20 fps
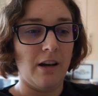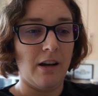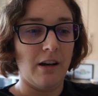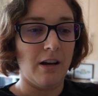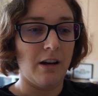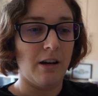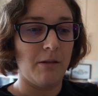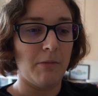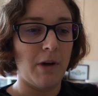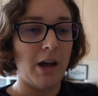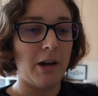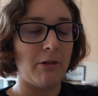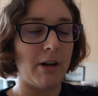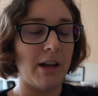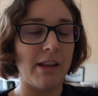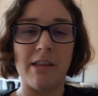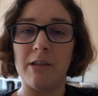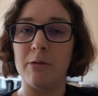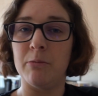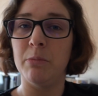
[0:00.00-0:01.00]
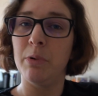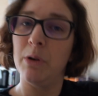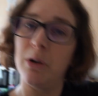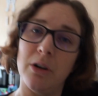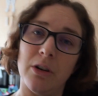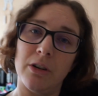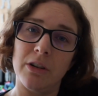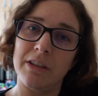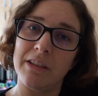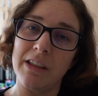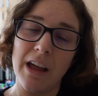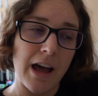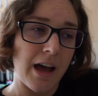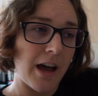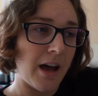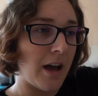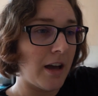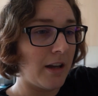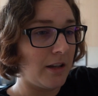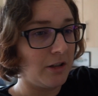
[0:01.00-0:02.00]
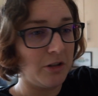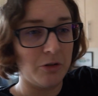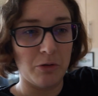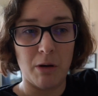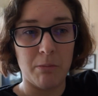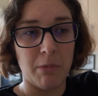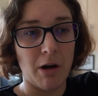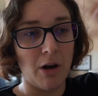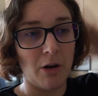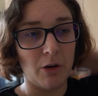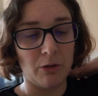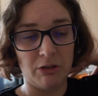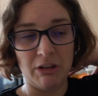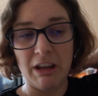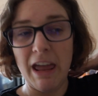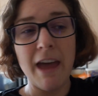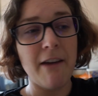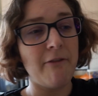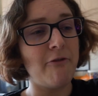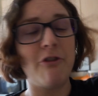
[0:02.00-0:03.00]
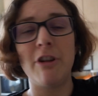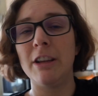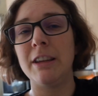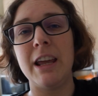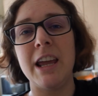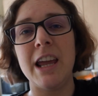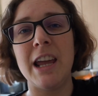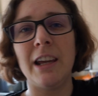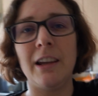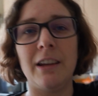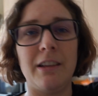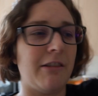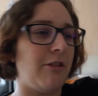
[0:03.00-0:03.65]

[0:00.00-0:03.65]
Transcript: I read some books, I knew about everything,